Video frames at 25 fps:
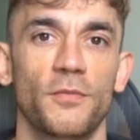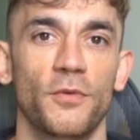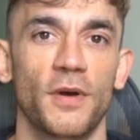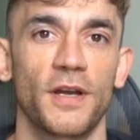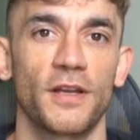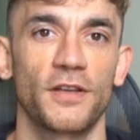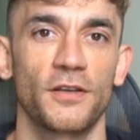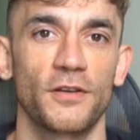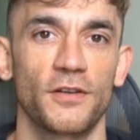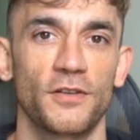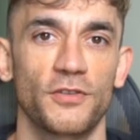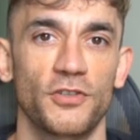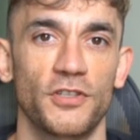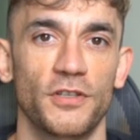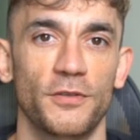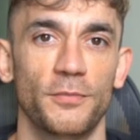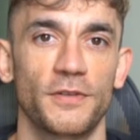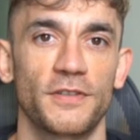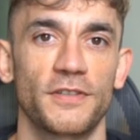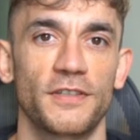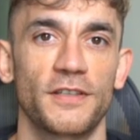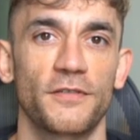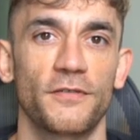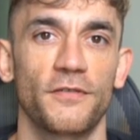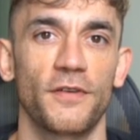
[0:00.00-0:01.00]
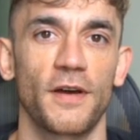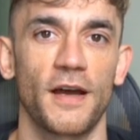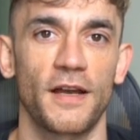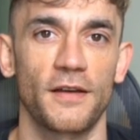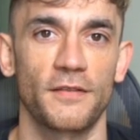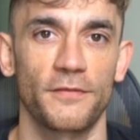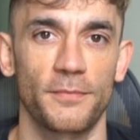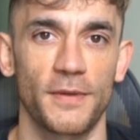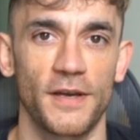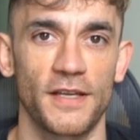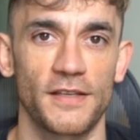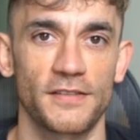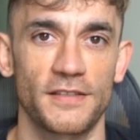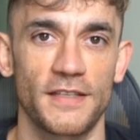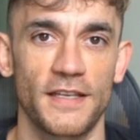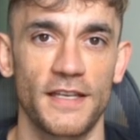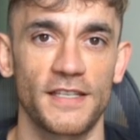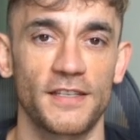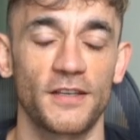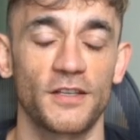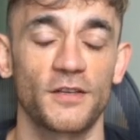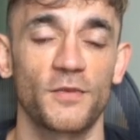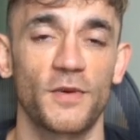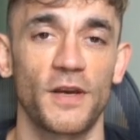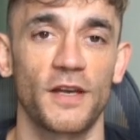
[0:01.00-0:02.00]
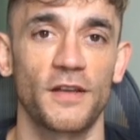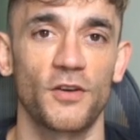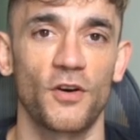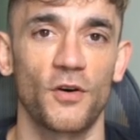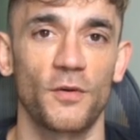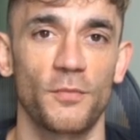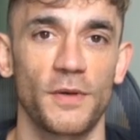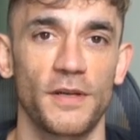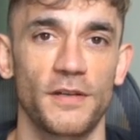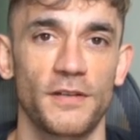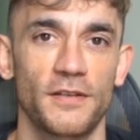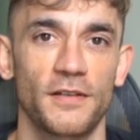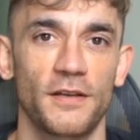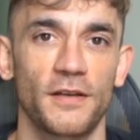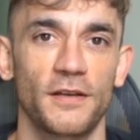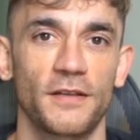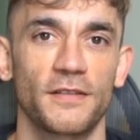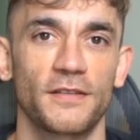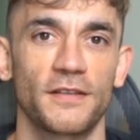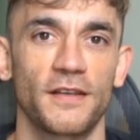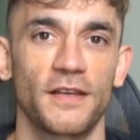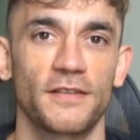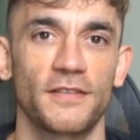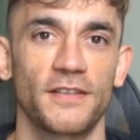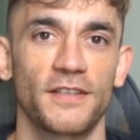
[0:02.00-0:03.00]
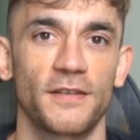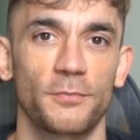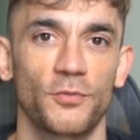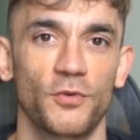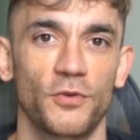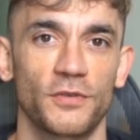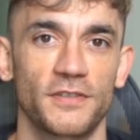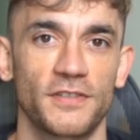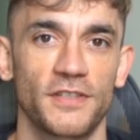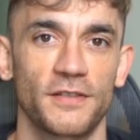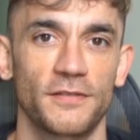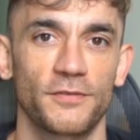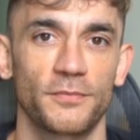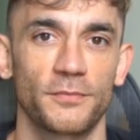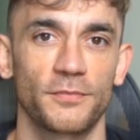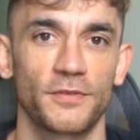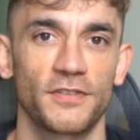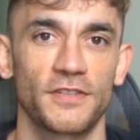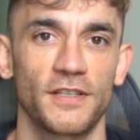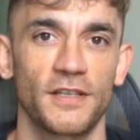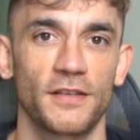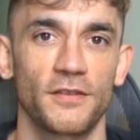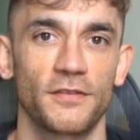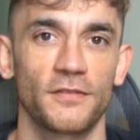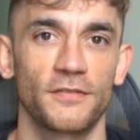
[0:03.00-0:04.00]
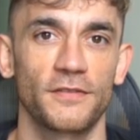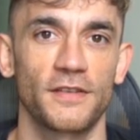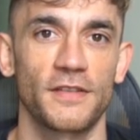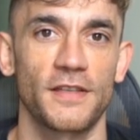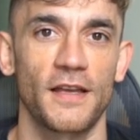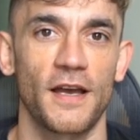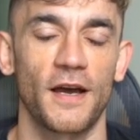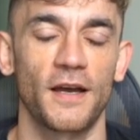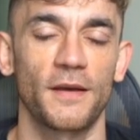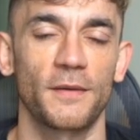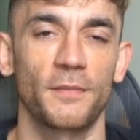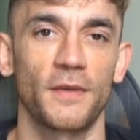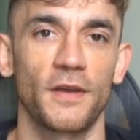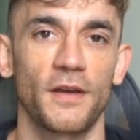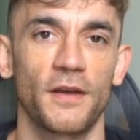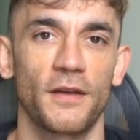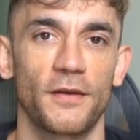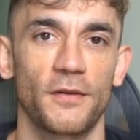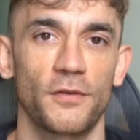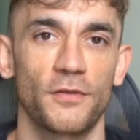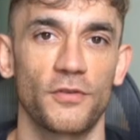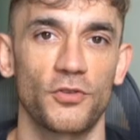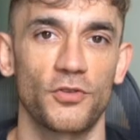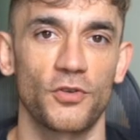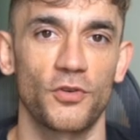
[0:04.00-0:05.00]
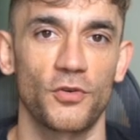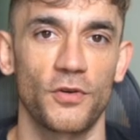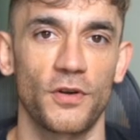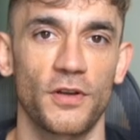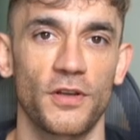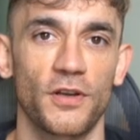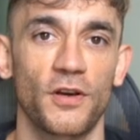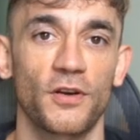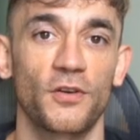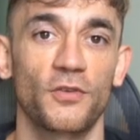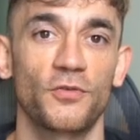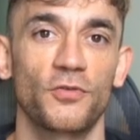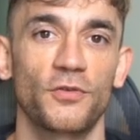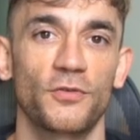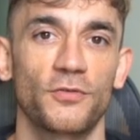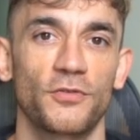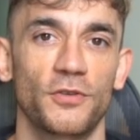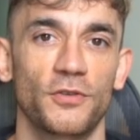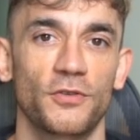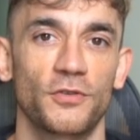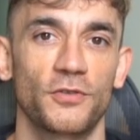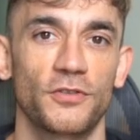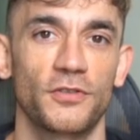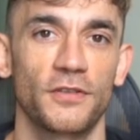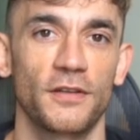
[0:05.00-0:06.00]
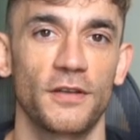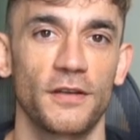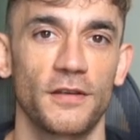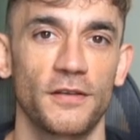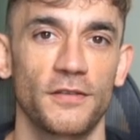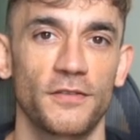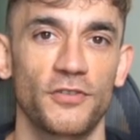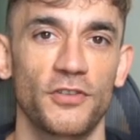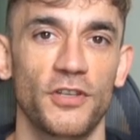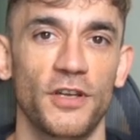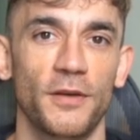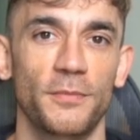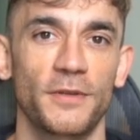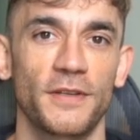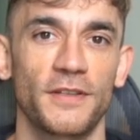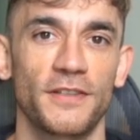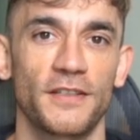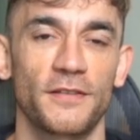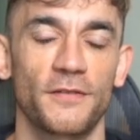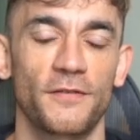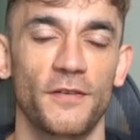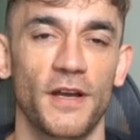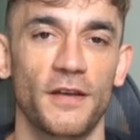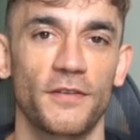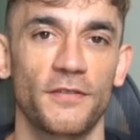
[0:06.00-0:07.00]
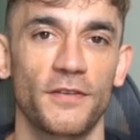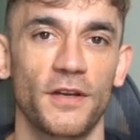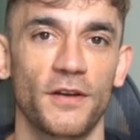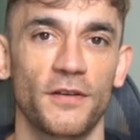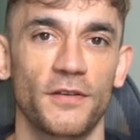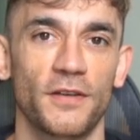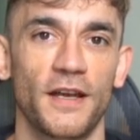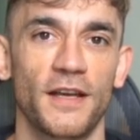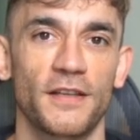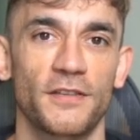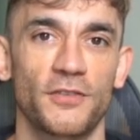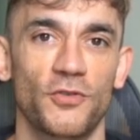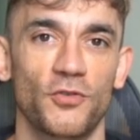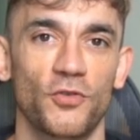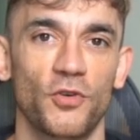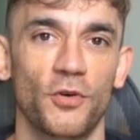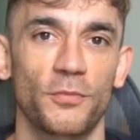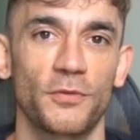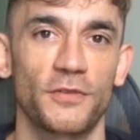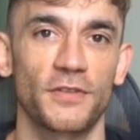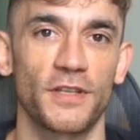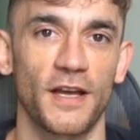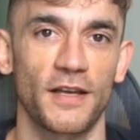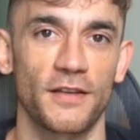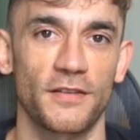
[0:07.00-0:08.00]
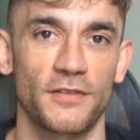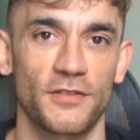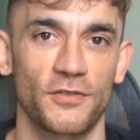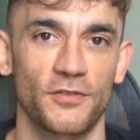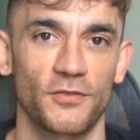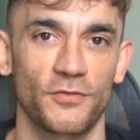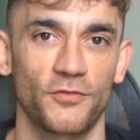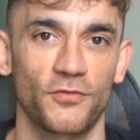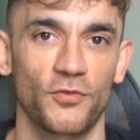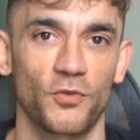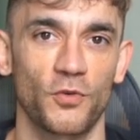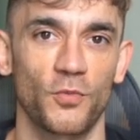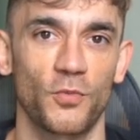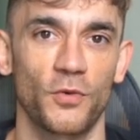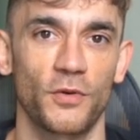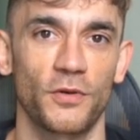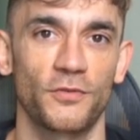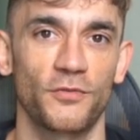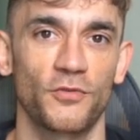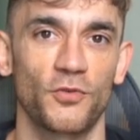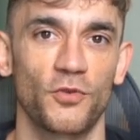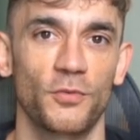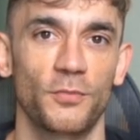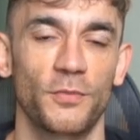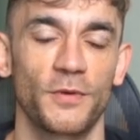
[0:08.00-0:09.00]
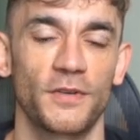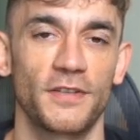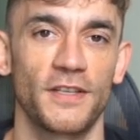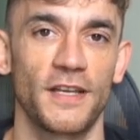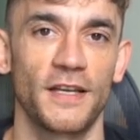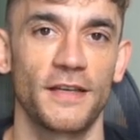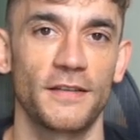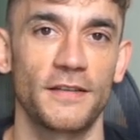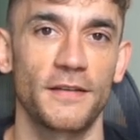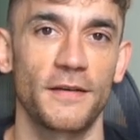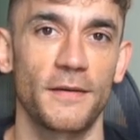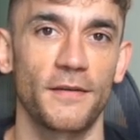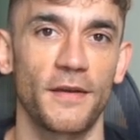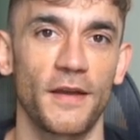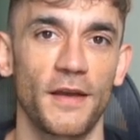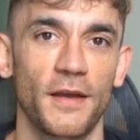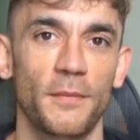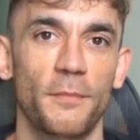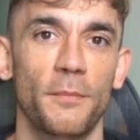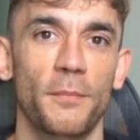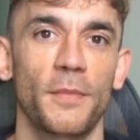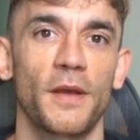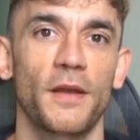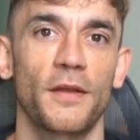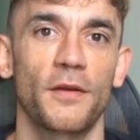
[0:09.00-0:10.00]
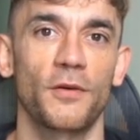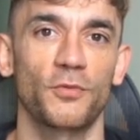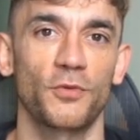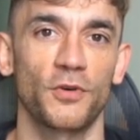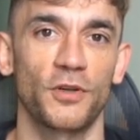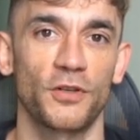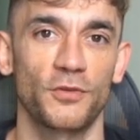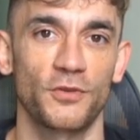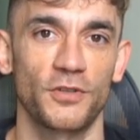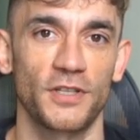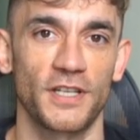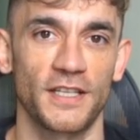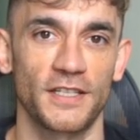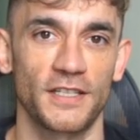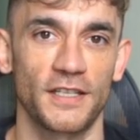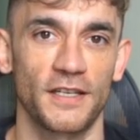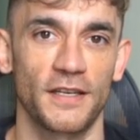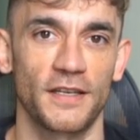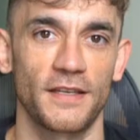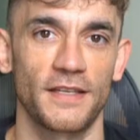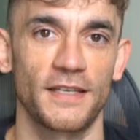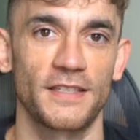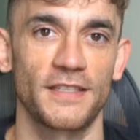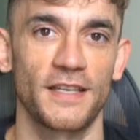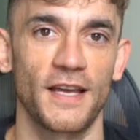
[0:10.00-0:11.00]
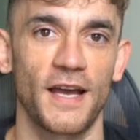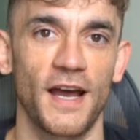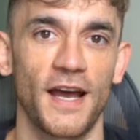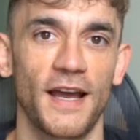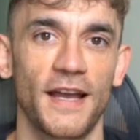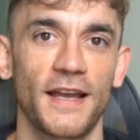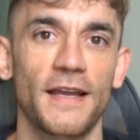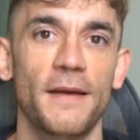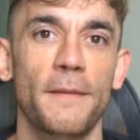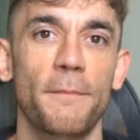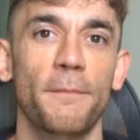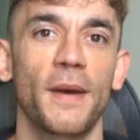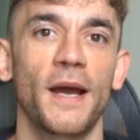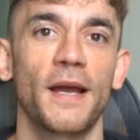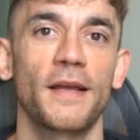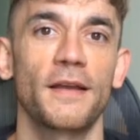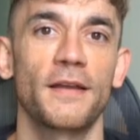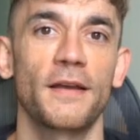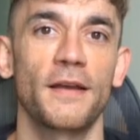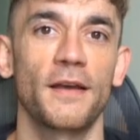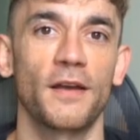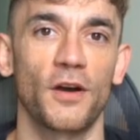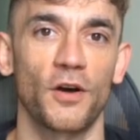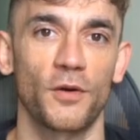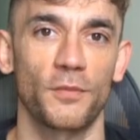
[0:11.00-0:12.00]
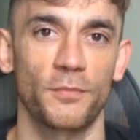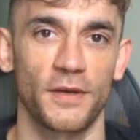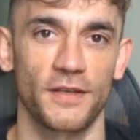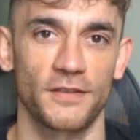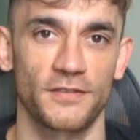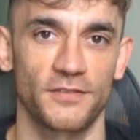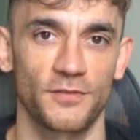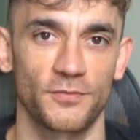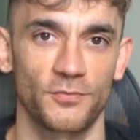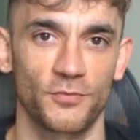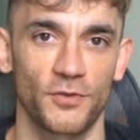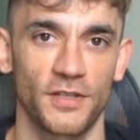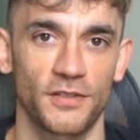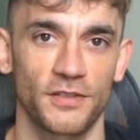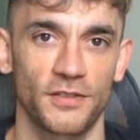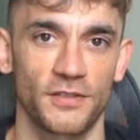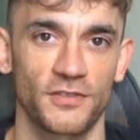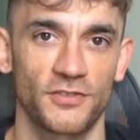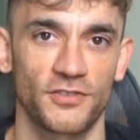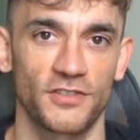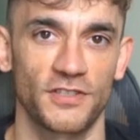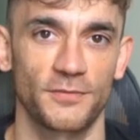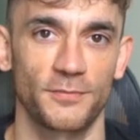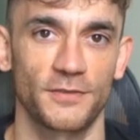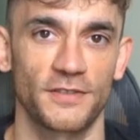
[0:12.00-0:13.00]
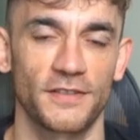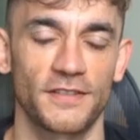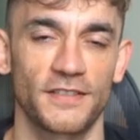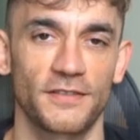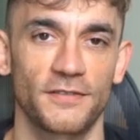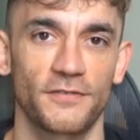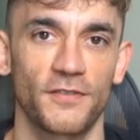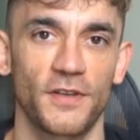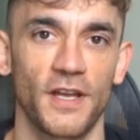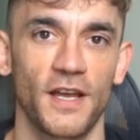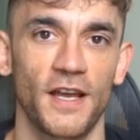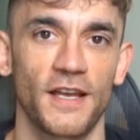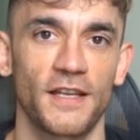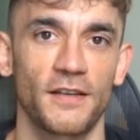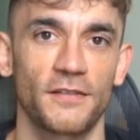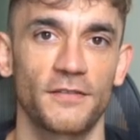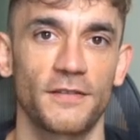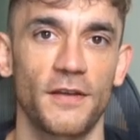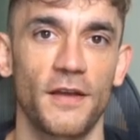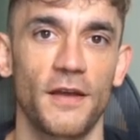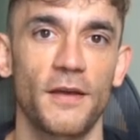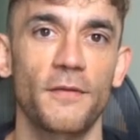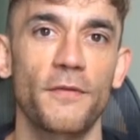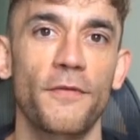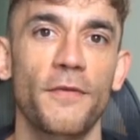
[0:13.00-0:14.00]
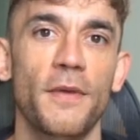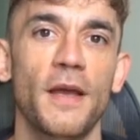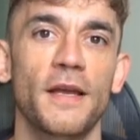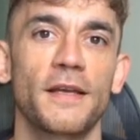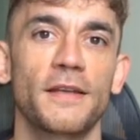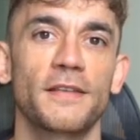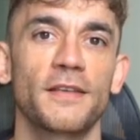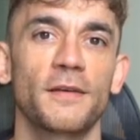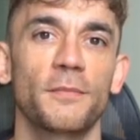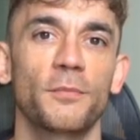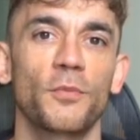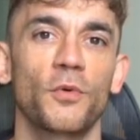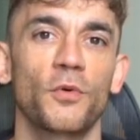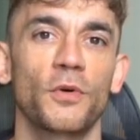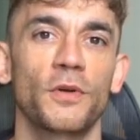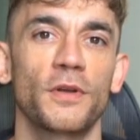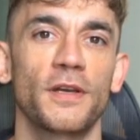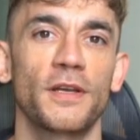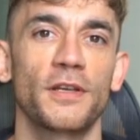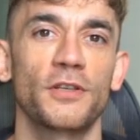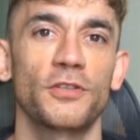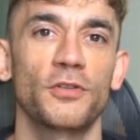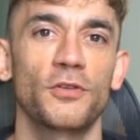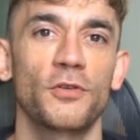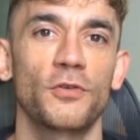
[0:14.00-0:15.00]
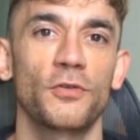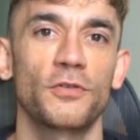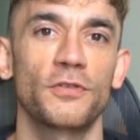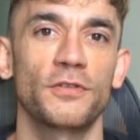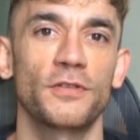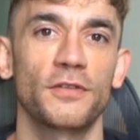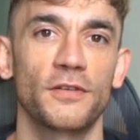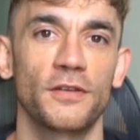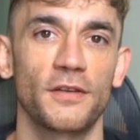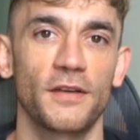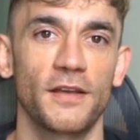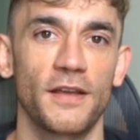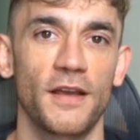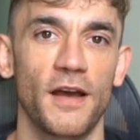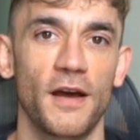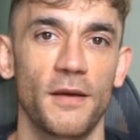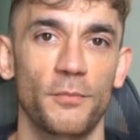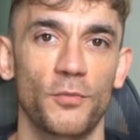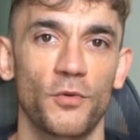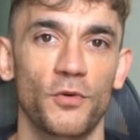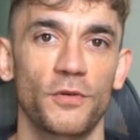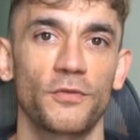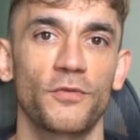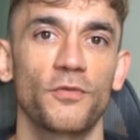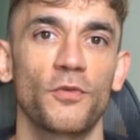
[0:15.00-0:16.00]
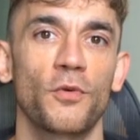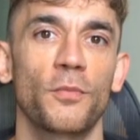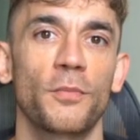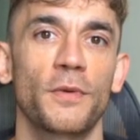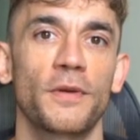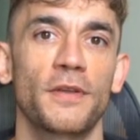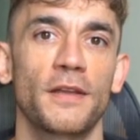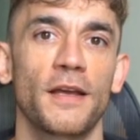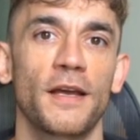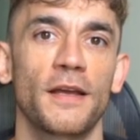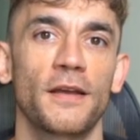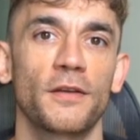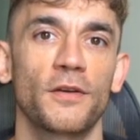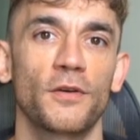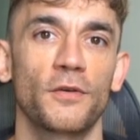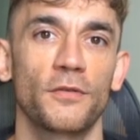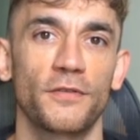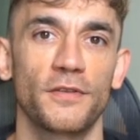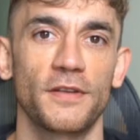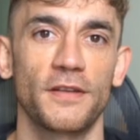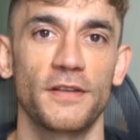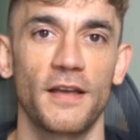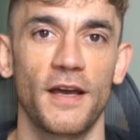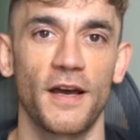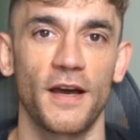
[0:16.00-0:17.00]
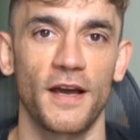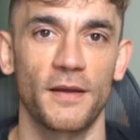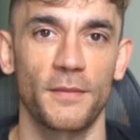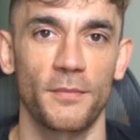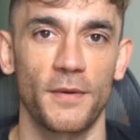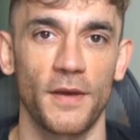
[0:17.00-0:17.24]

Regular GPT-5 makes incorrect comments 13.7% of the time during code reviews. GPT-5 Codex drops that to 4.4%. But the real kicker is high impact comments. Regular GPT-5 finds important issues 39.4% of the time.